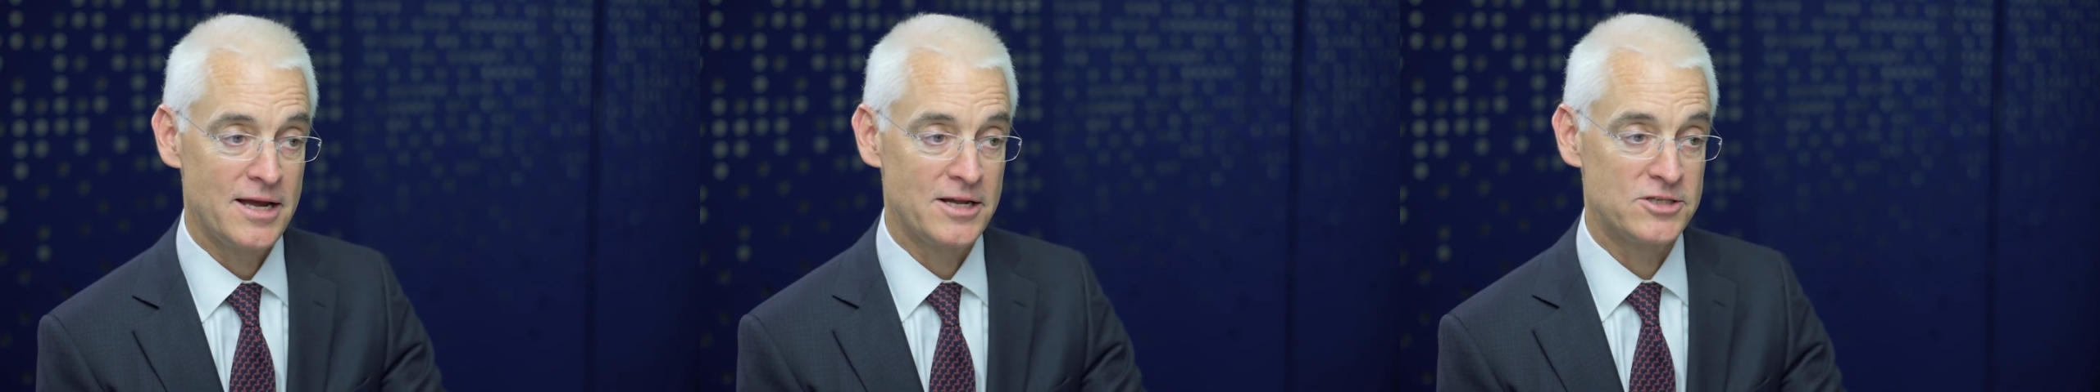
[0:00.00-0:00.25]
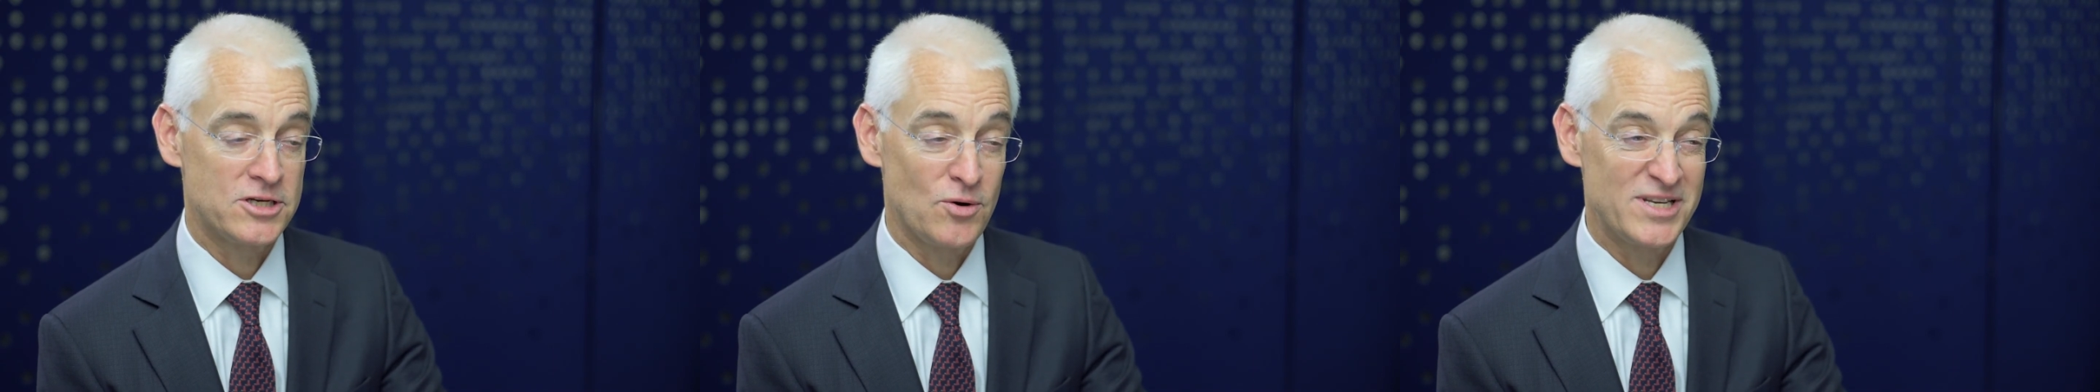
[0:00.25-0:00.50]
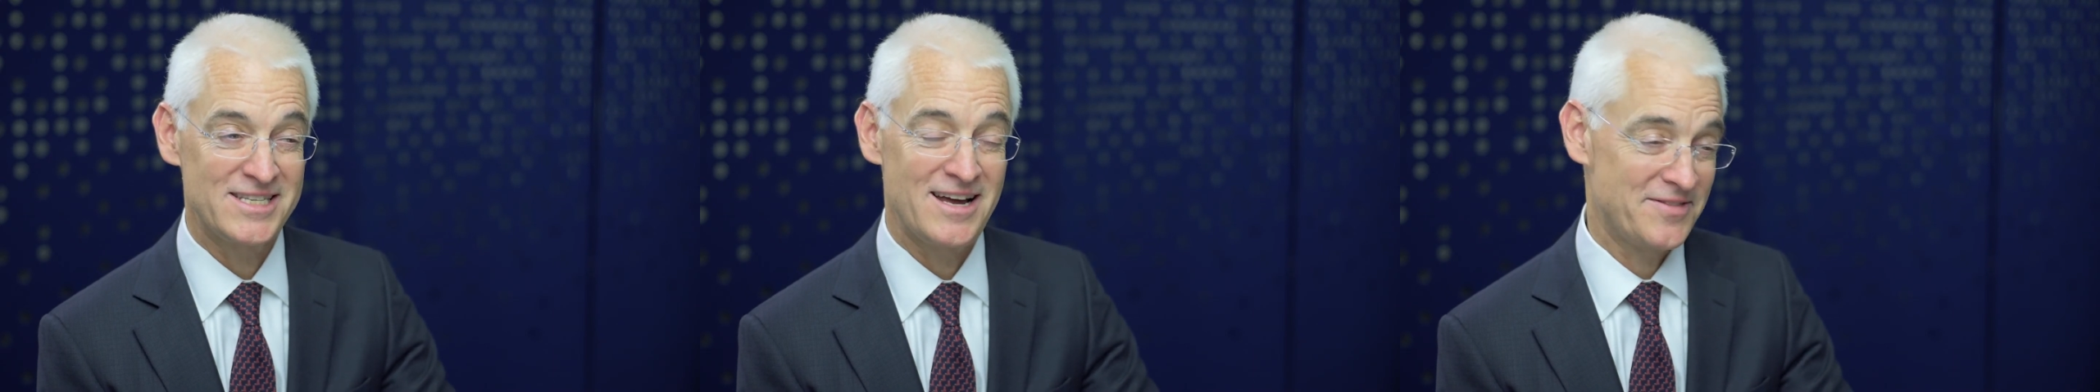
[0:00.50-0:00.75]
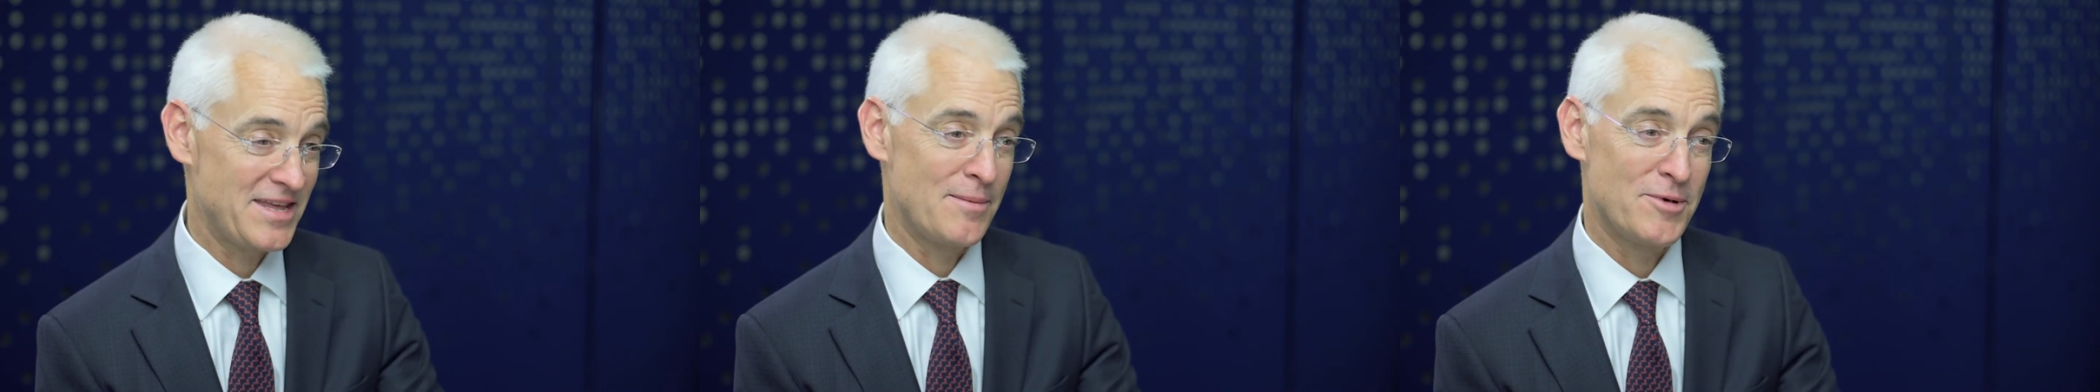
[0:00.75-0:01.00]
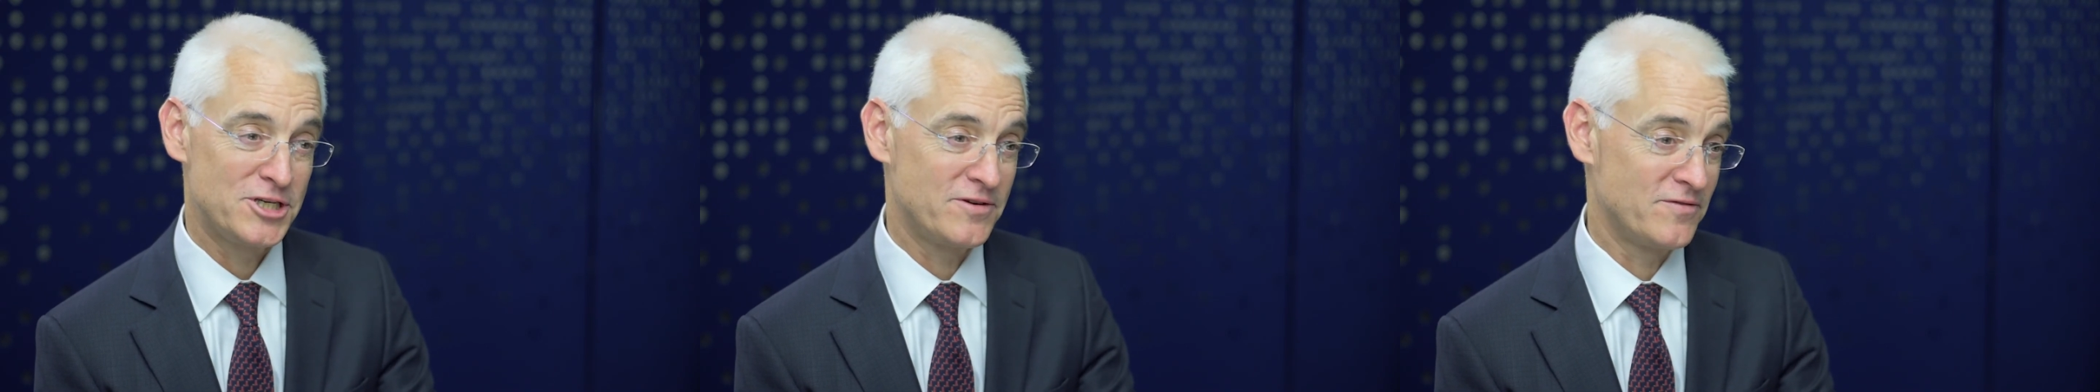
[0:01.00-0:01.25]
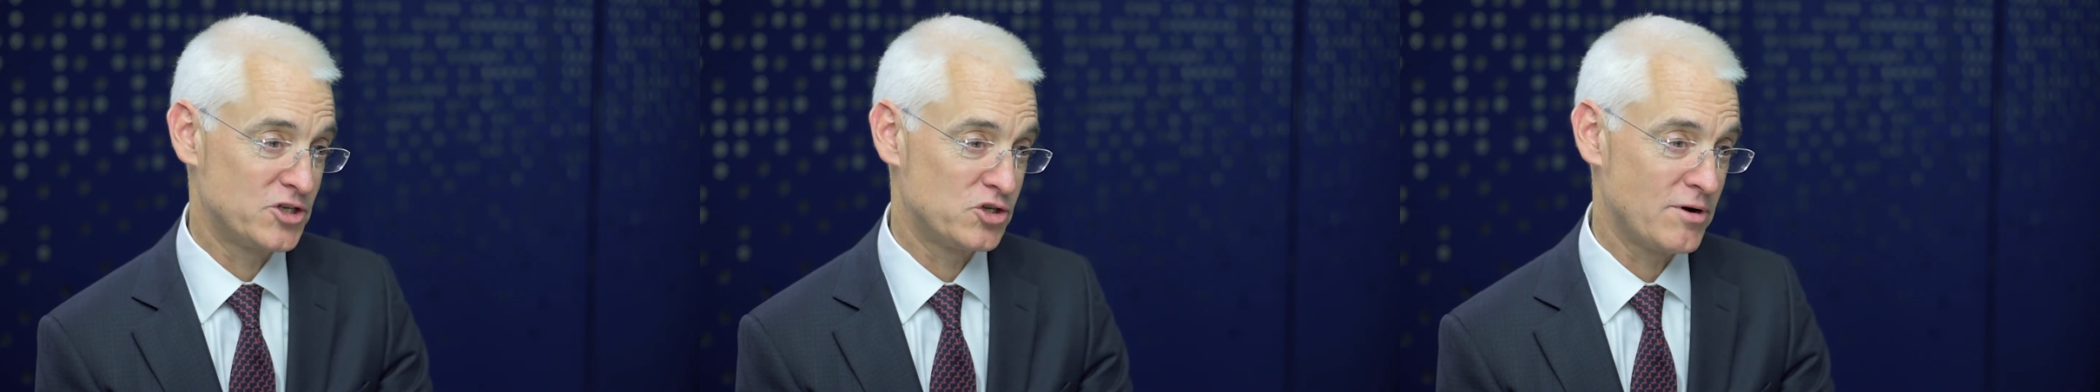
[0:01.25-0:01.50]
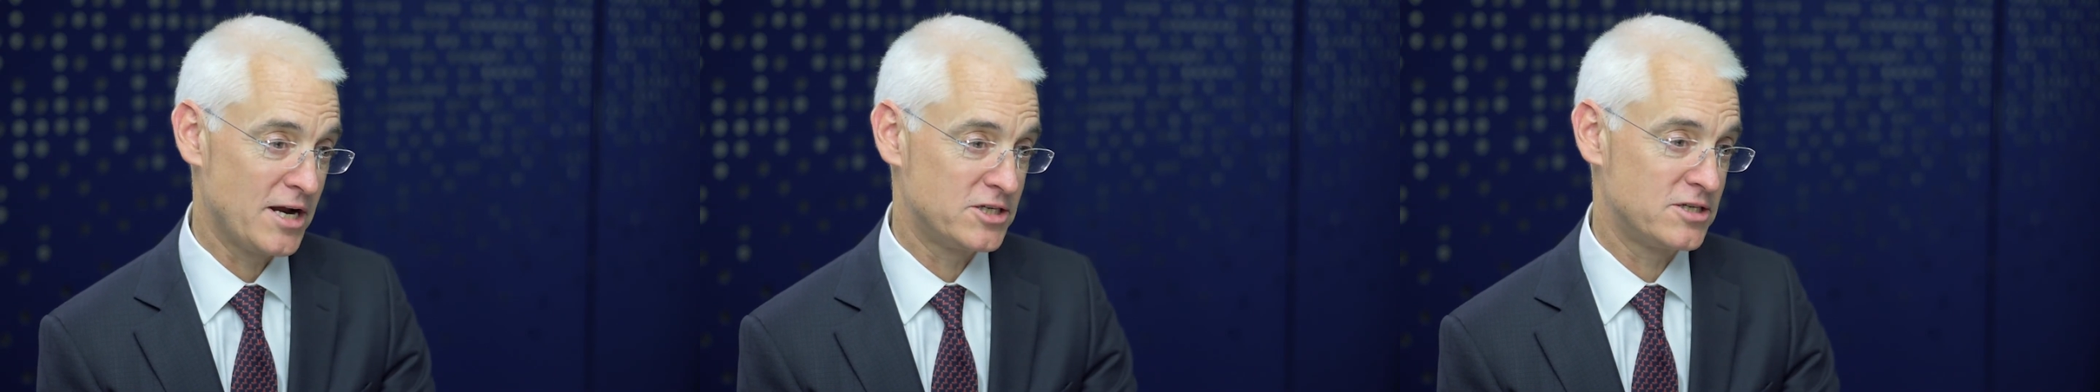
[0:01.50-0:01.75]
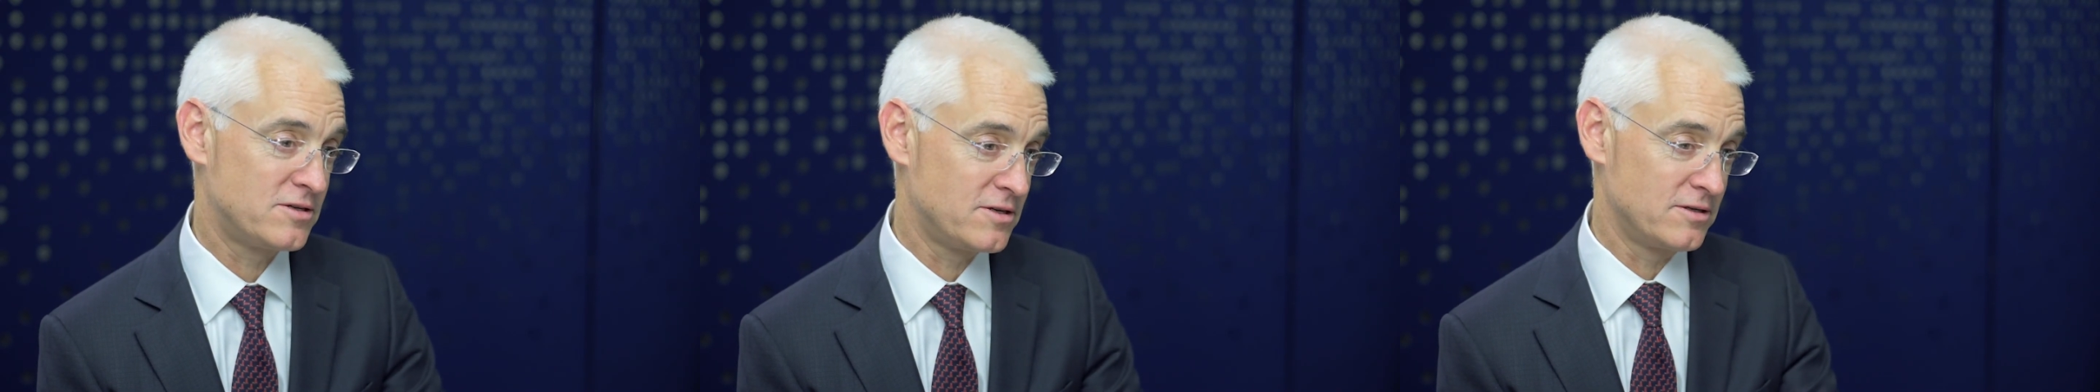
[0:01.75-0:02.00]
And so it's not that much of a stretch